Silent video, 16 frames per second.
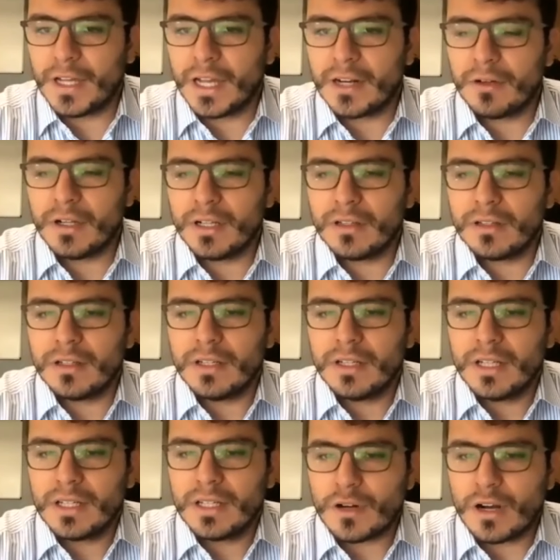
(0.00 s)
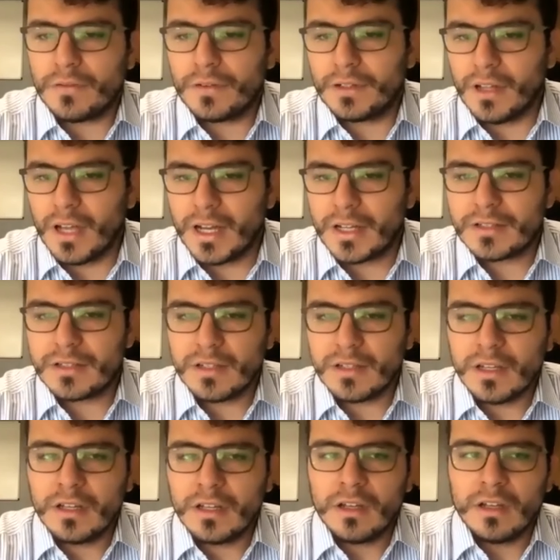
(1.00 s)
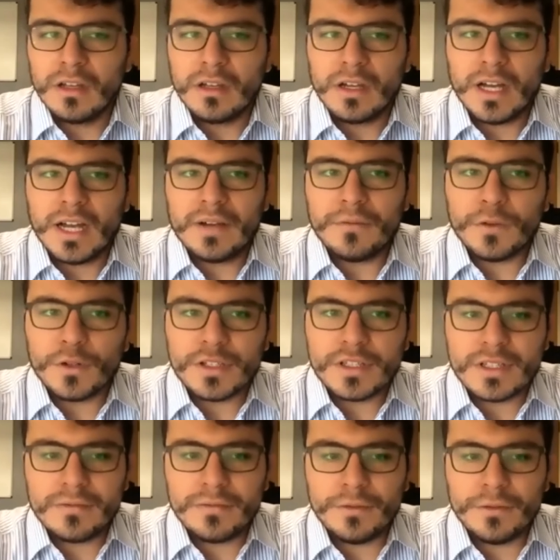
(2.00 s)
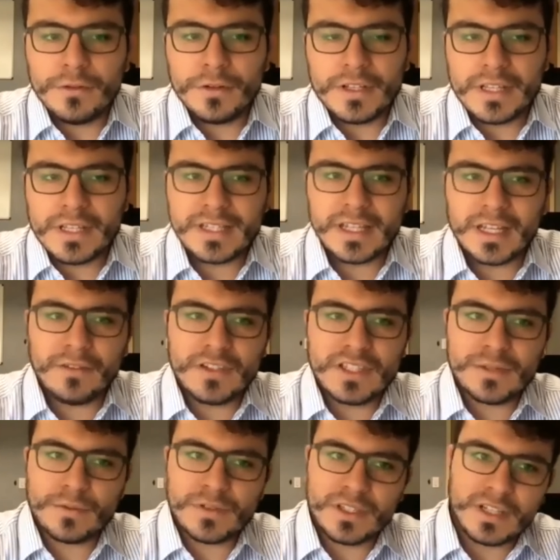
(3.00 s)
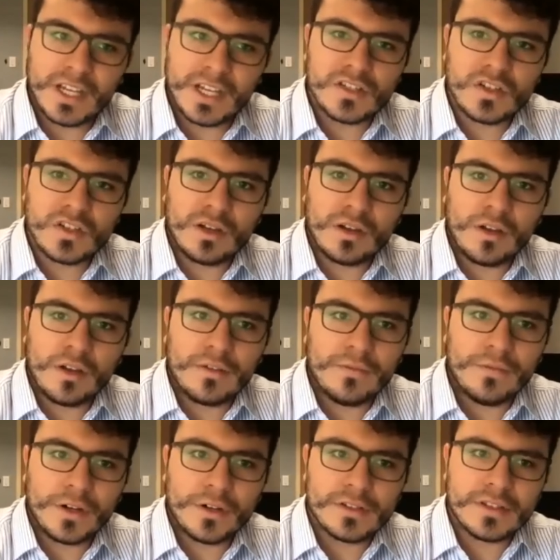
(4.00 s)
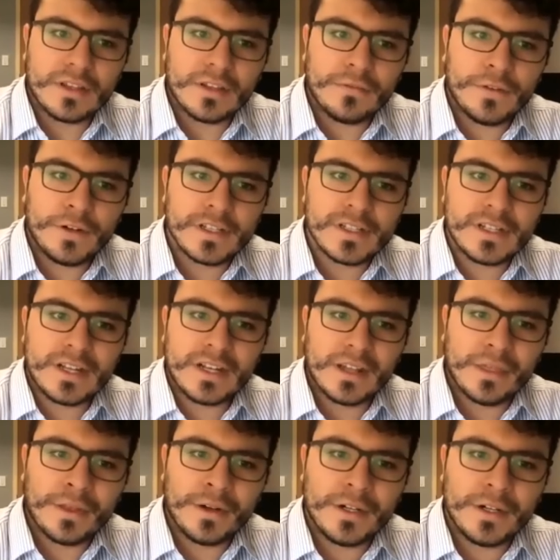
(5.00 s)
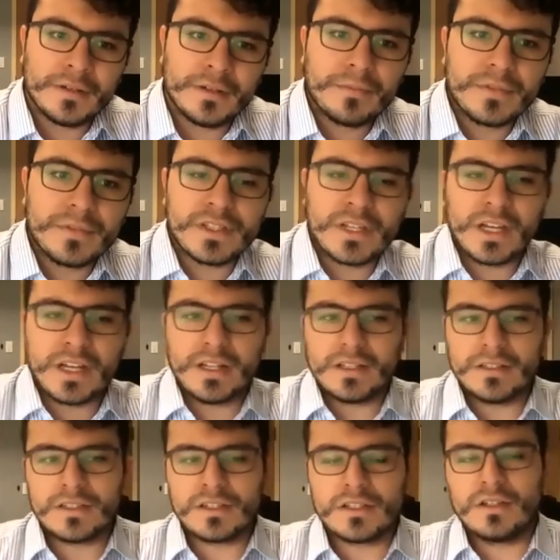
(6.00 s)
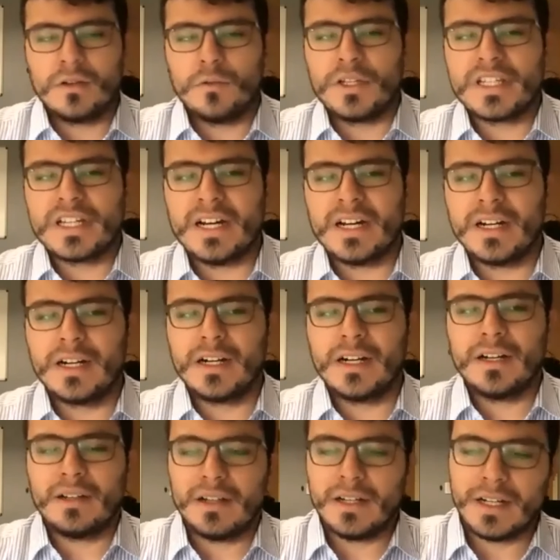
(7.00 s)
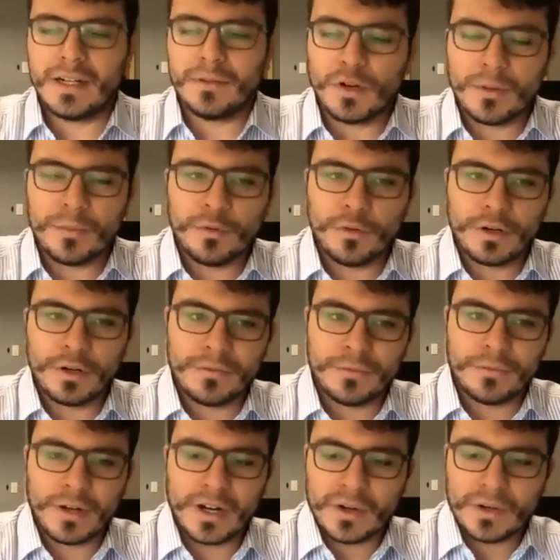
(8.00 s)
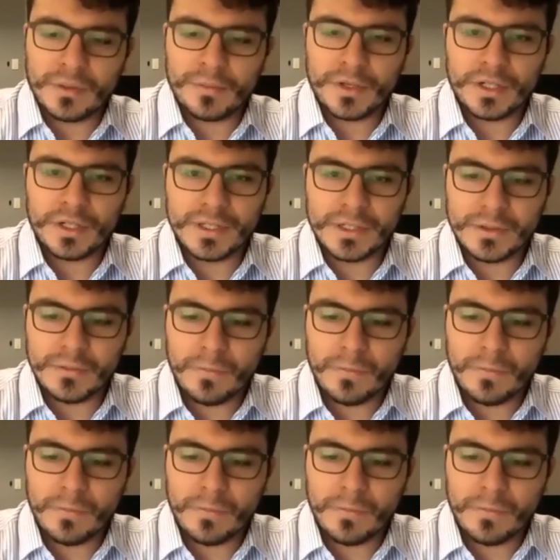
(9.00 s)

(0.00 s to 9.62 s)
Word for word: annual traffic loss. Uh, for, for the sake of this presentation, I'm gonna focus on the first and the third challenge, which are uh, more important for our community.